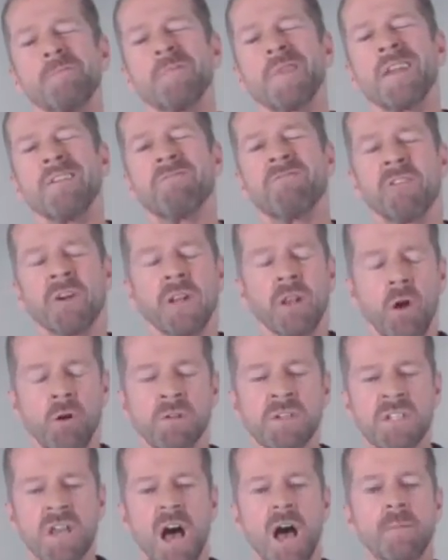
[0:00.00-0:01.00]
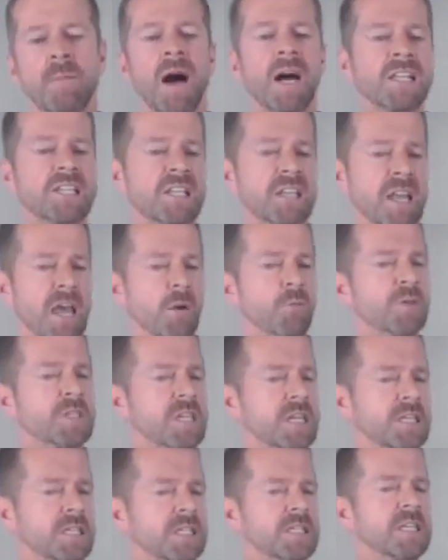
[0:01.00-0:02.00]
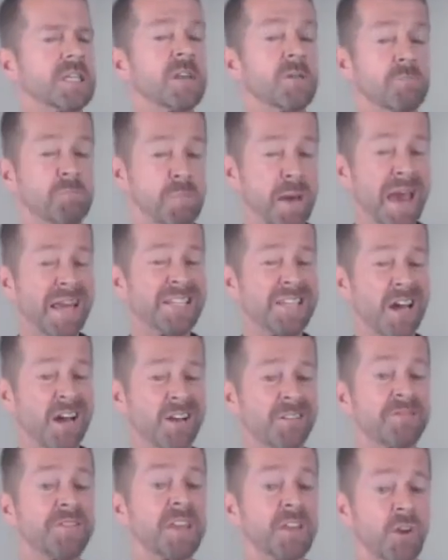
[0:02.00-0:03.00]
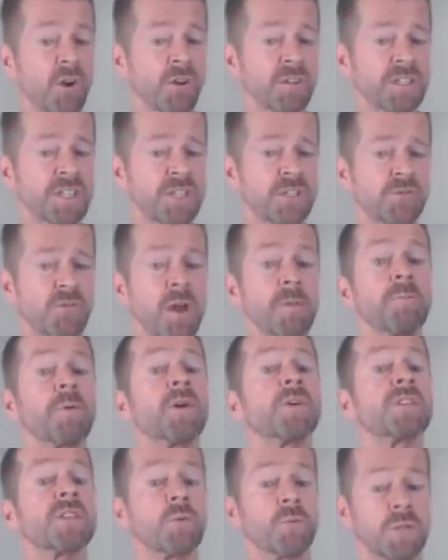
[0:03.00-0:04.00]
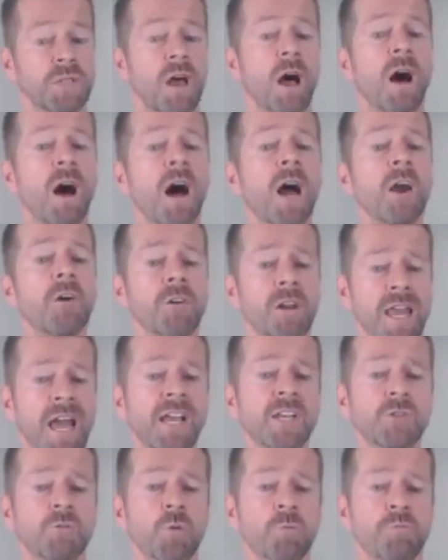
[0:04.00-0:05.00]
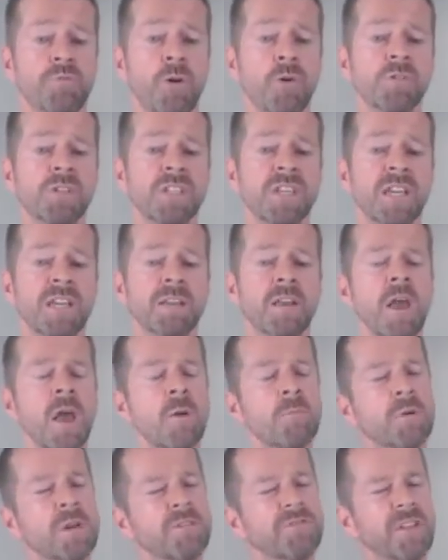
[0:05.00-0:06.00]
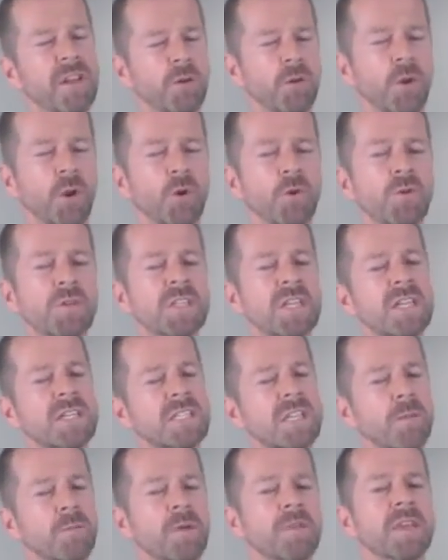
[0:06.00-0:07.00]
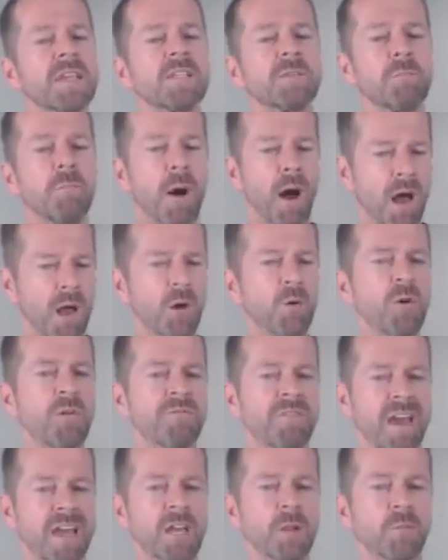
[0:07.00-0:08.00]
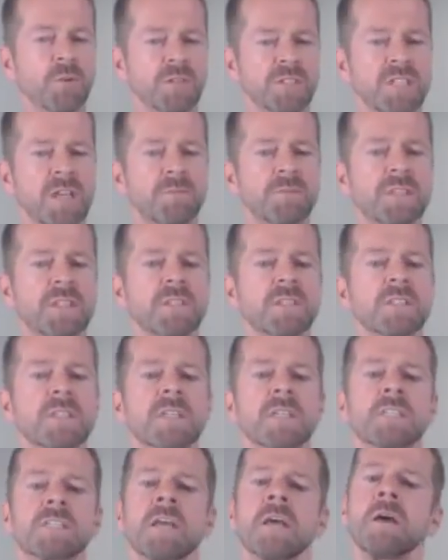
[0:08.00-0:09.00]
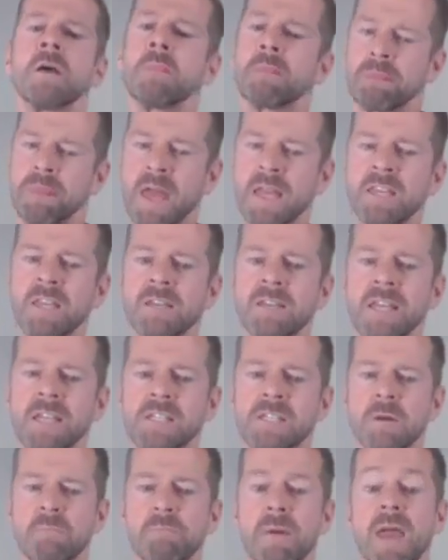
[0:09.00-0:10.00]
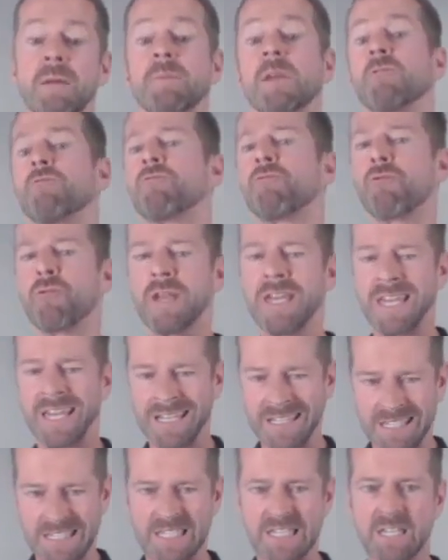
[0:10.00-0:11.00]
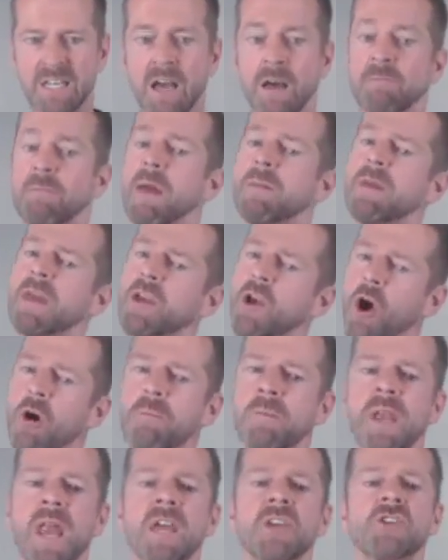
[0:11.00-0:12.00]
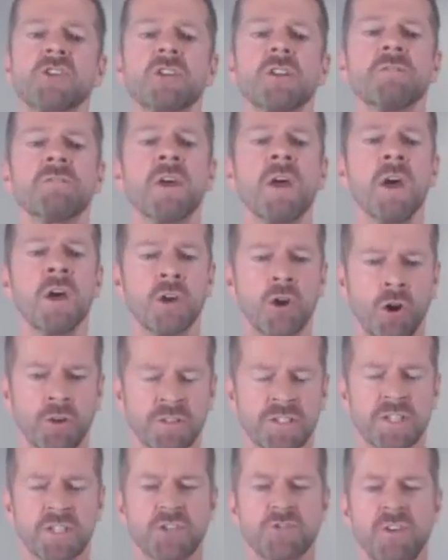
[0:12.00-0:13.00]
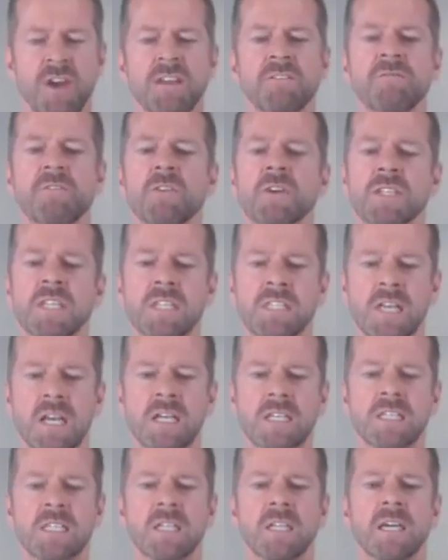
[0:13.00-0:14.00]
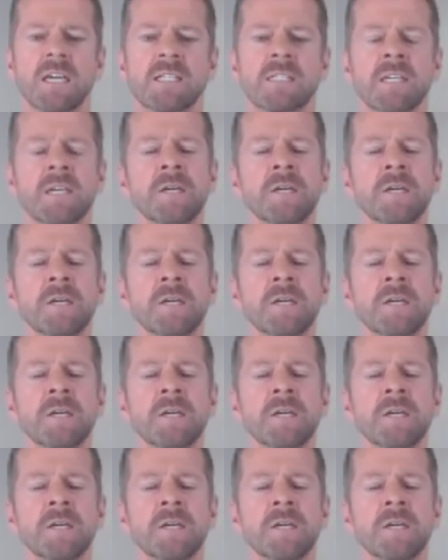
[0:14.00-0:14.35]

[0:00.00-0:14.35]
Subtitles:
for a long time, isolate was considered better than concentrate because it was higher in actual protein. But if you're losing some of these bioavailable substances, then you need to maybe reconsider, maybe a combination of concentrate versus isolate.